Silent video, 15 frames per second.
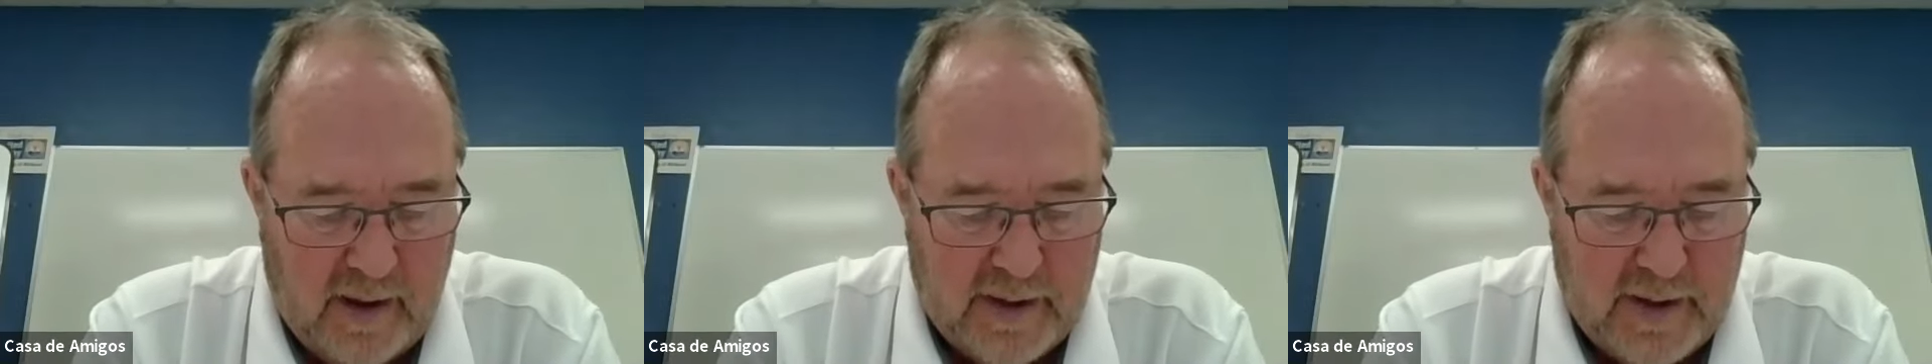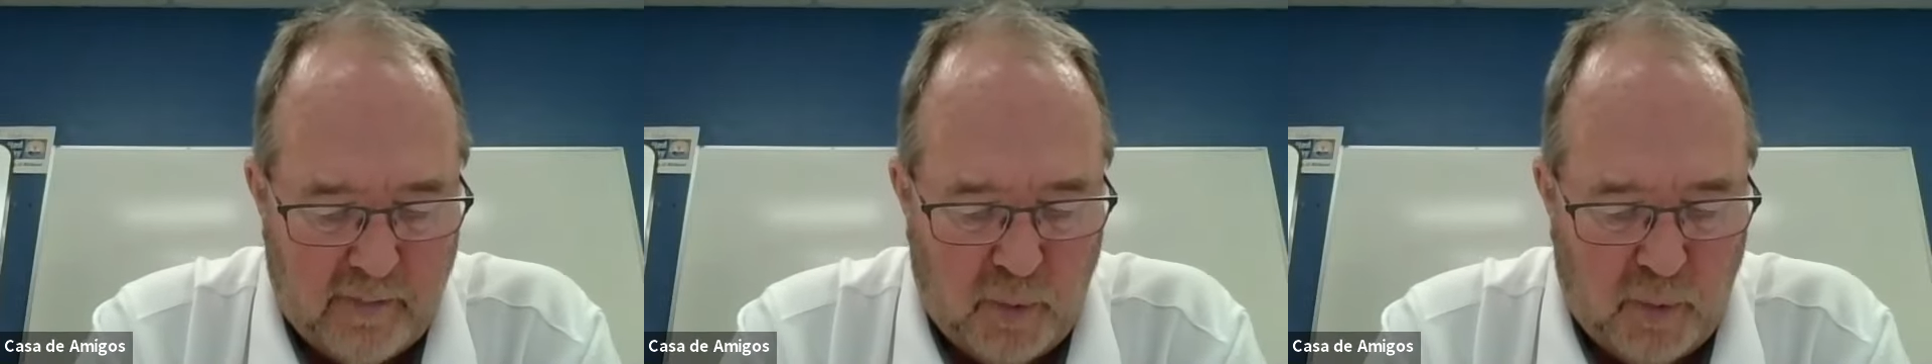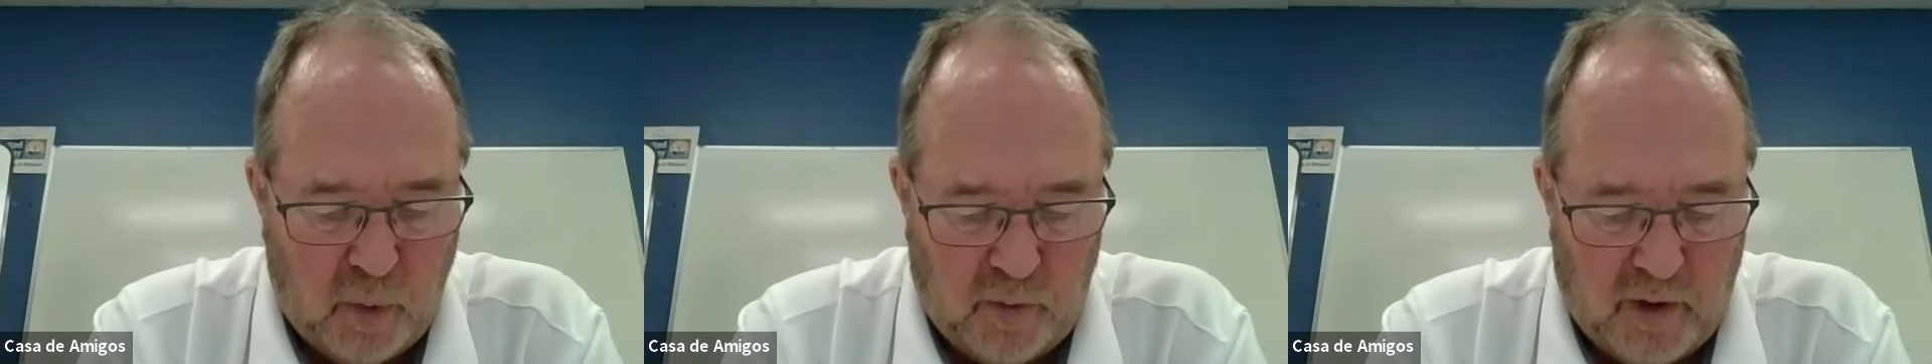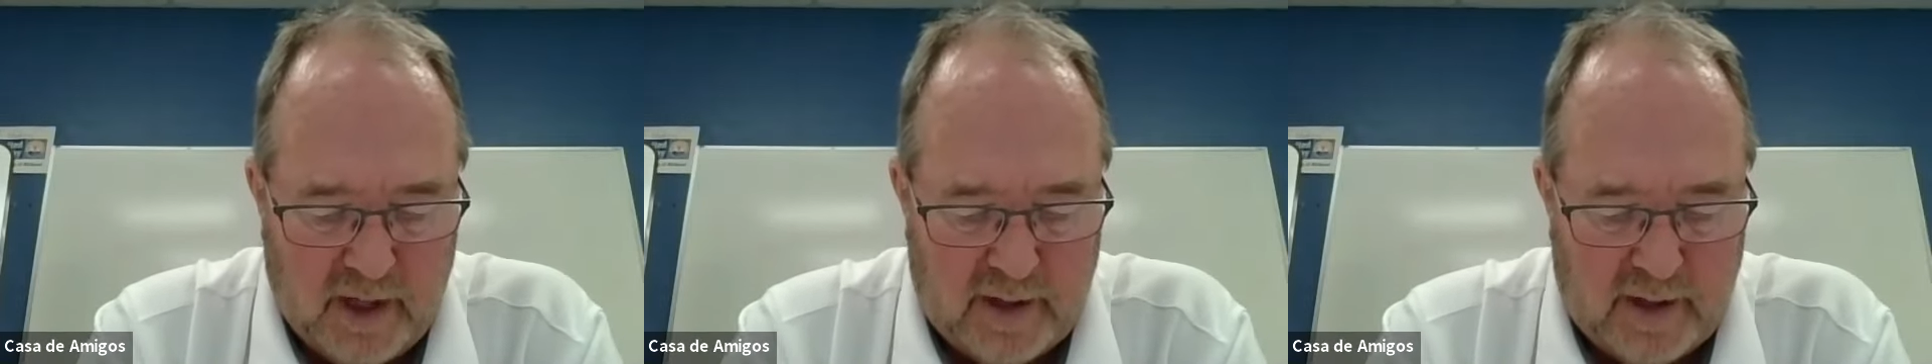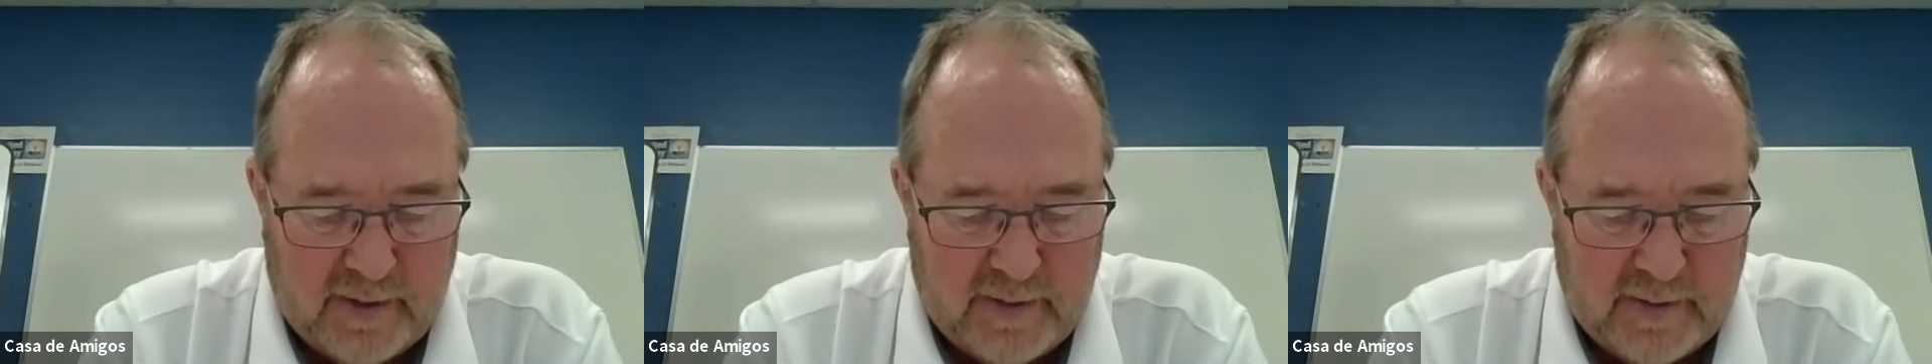Number
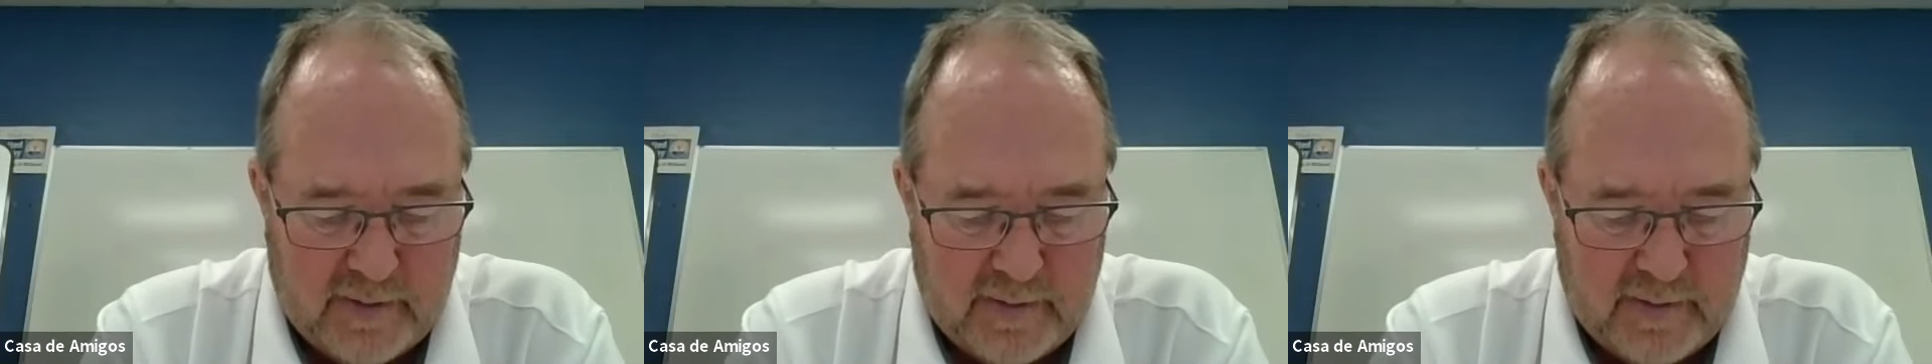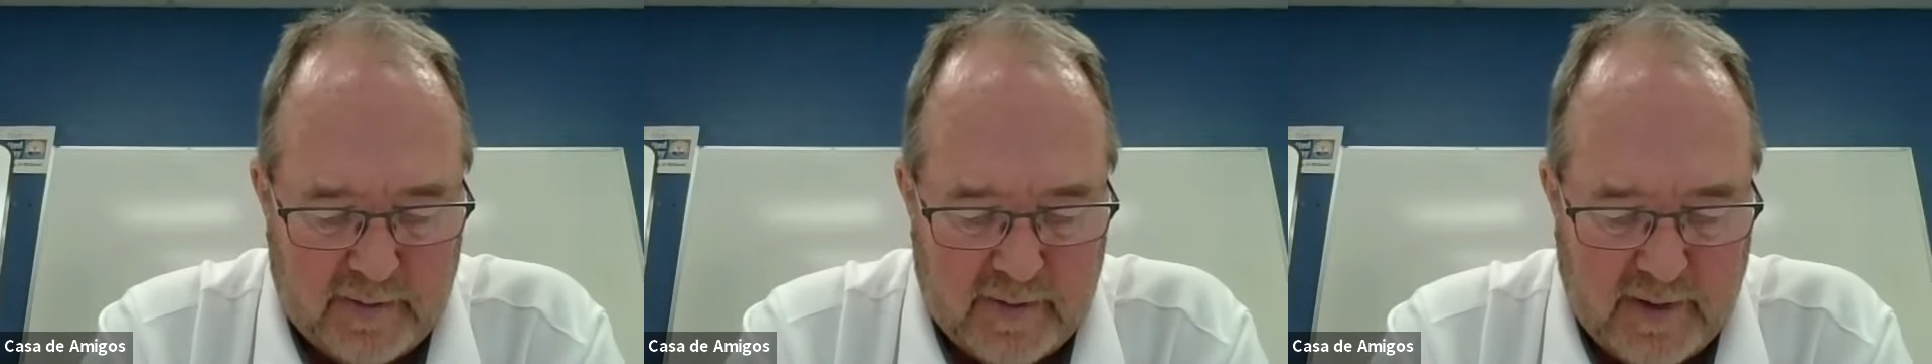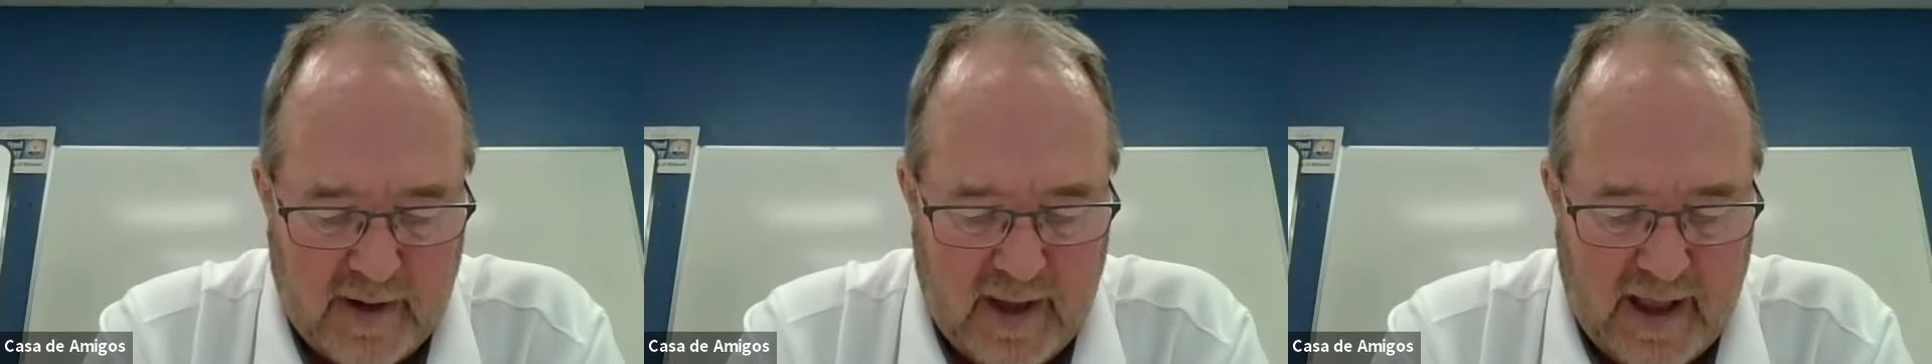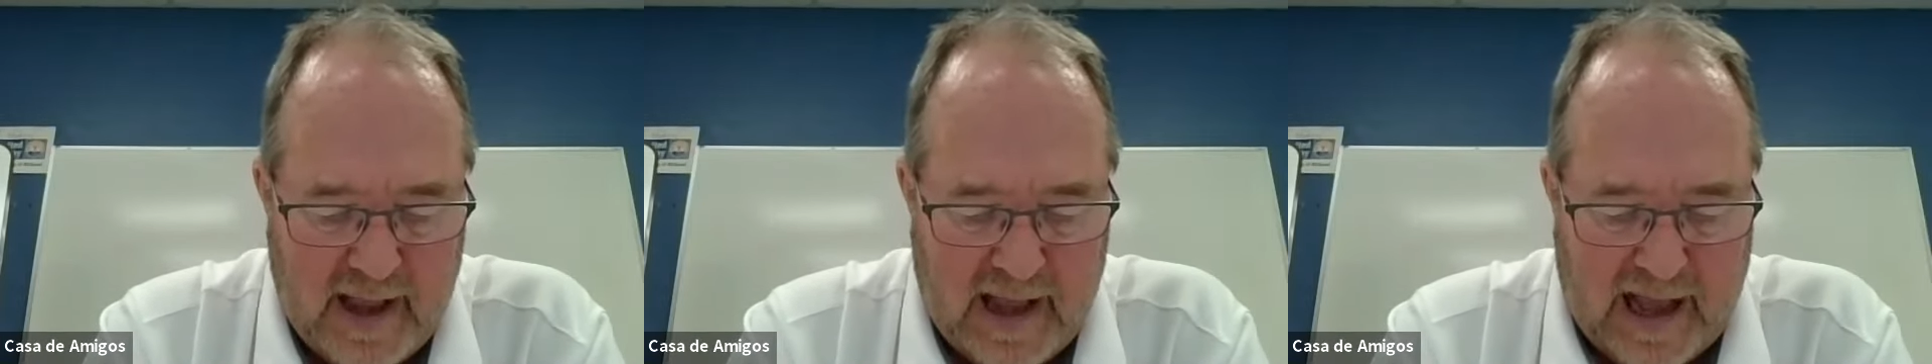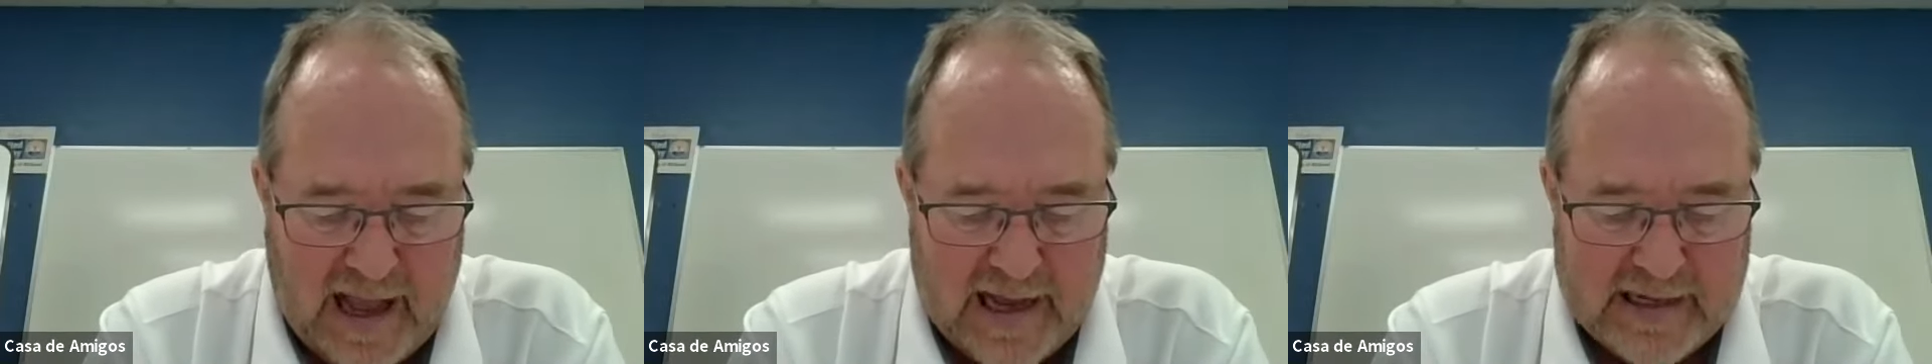1,
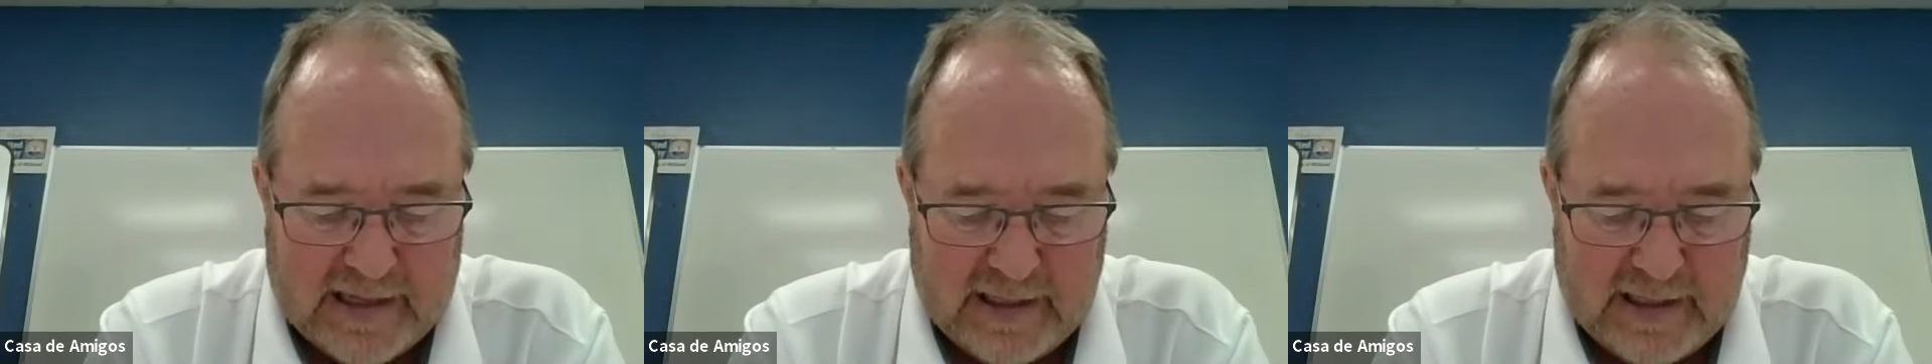I